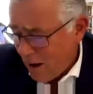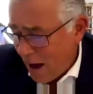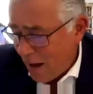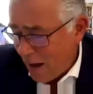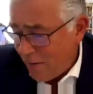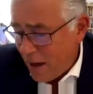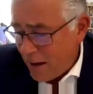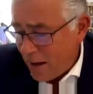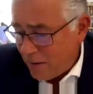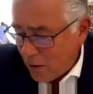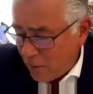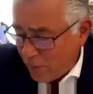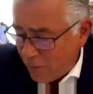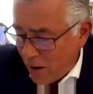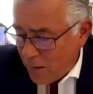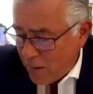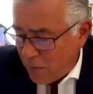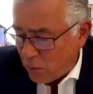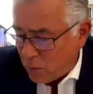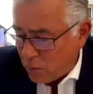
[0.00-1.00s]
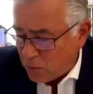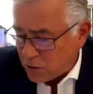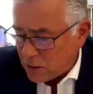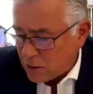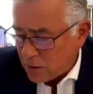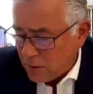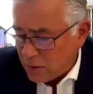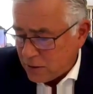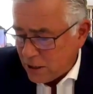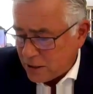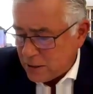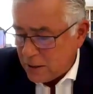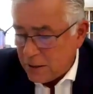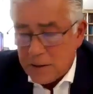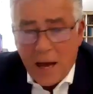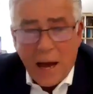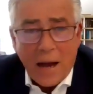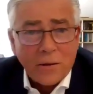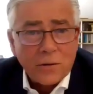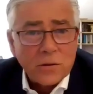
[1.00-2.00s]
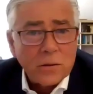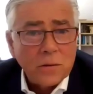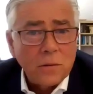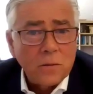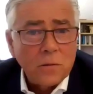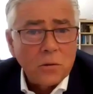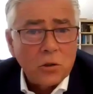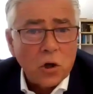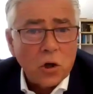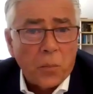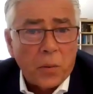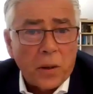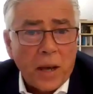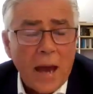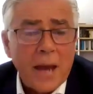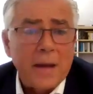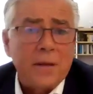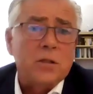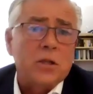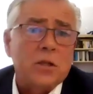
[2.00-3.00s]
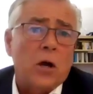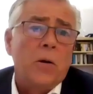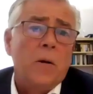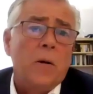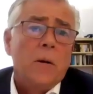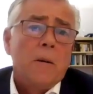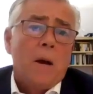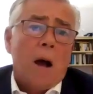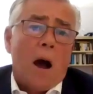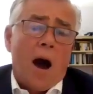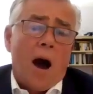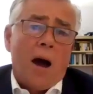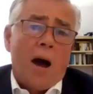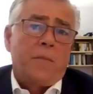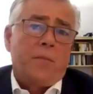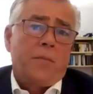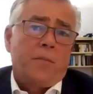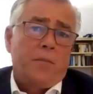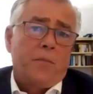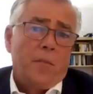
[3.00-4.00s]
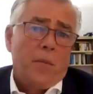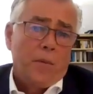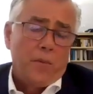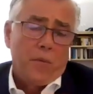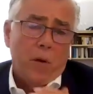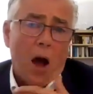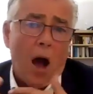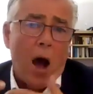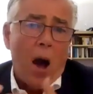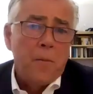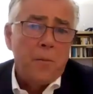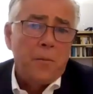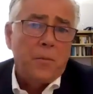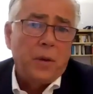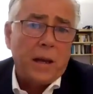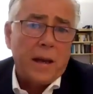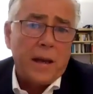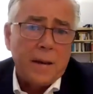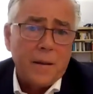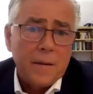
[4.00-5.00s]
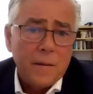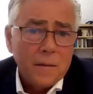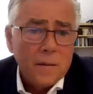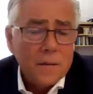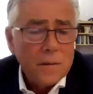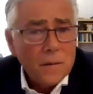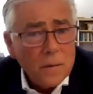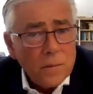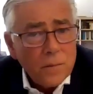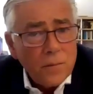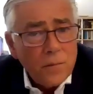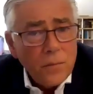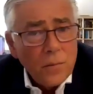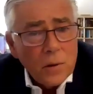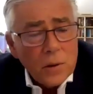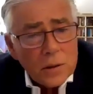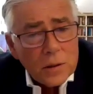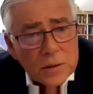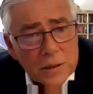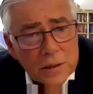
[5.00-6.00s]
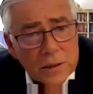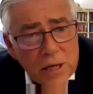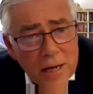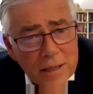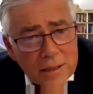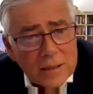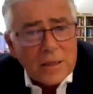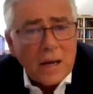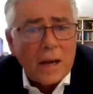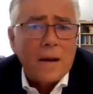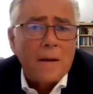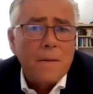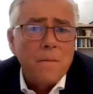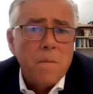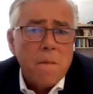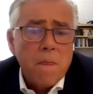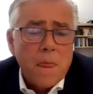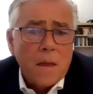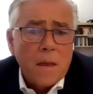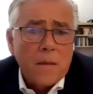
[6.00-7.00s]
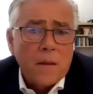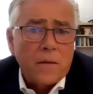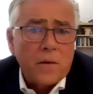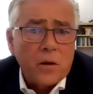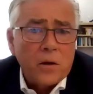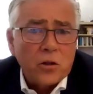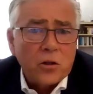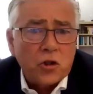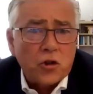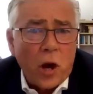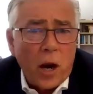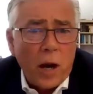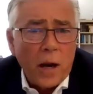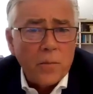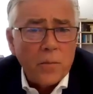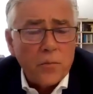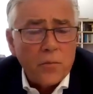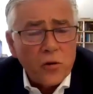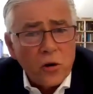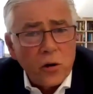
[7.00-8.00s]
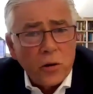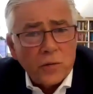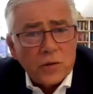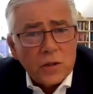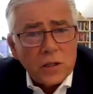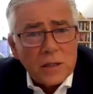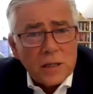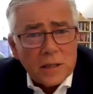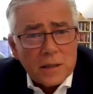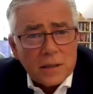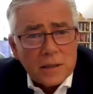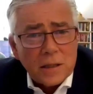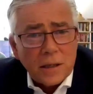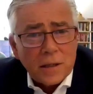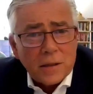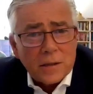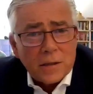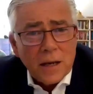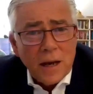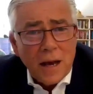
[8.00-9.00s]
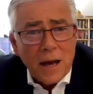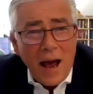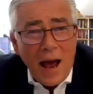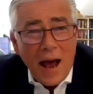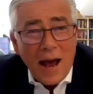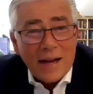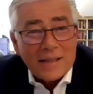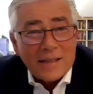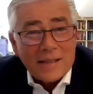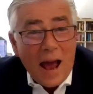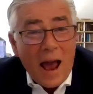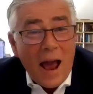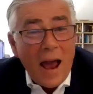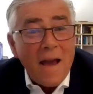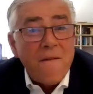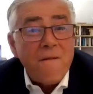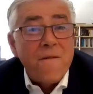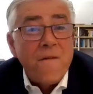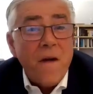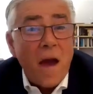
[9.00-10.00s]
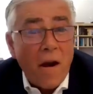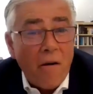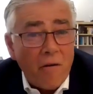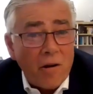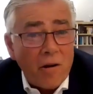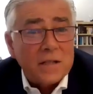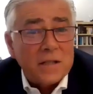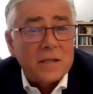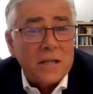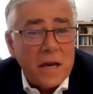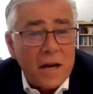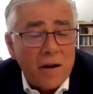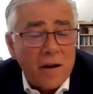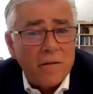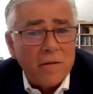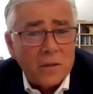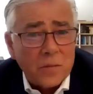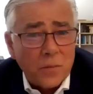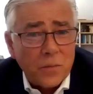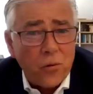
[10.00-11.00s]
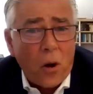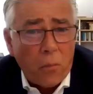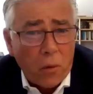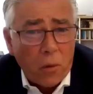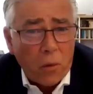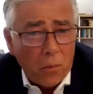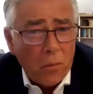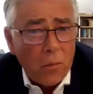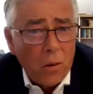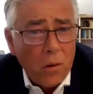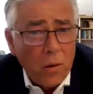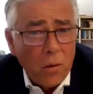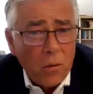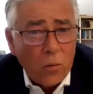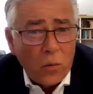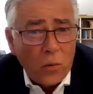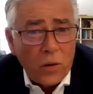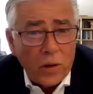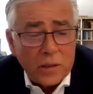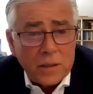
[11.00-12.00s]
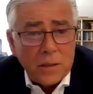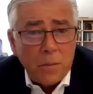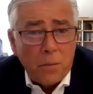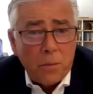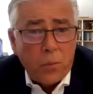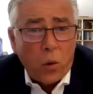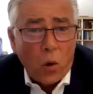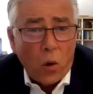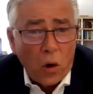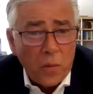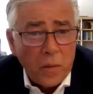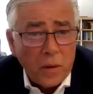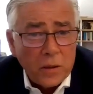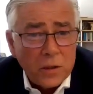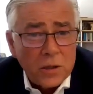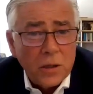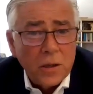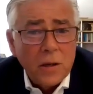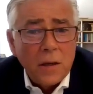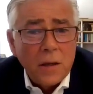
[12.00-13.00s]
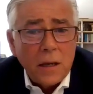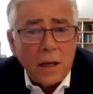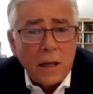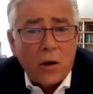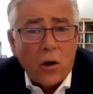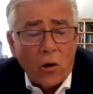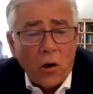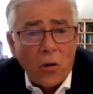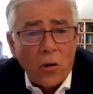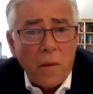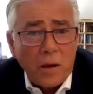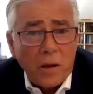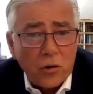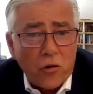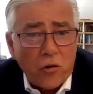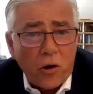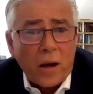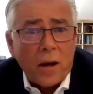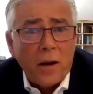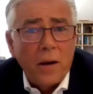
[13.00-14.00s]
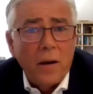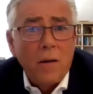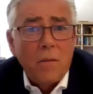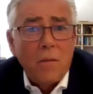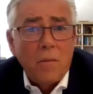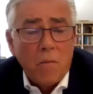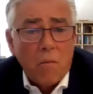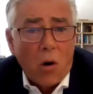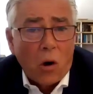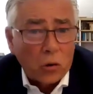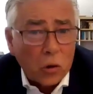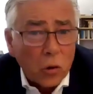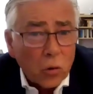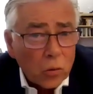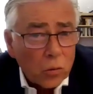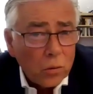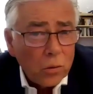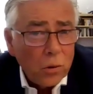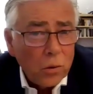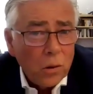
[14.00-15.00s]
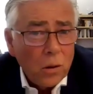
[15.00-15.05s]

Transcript: and then November was 60,000 job gain. So I'm humbly suggesting that the Australian Bureau of Statistics has a very serious problem with its employment econometric model.